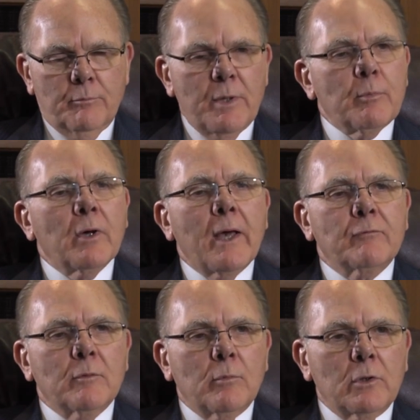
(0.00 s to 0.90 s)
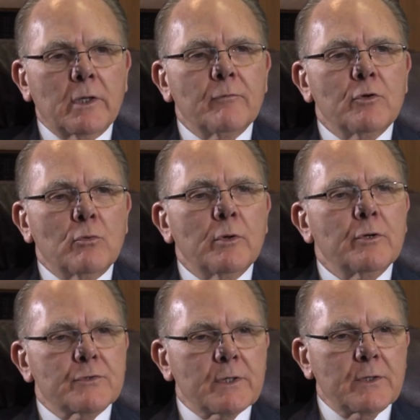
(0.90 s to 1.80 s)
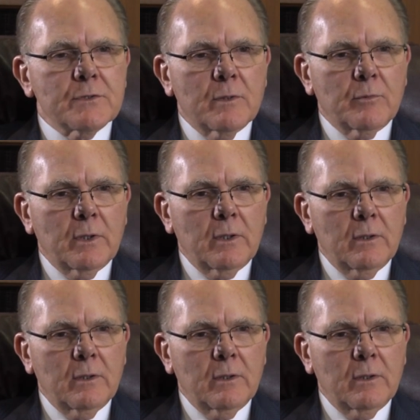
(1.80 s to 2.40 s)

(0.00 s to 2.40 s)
people have to believe you when you say something.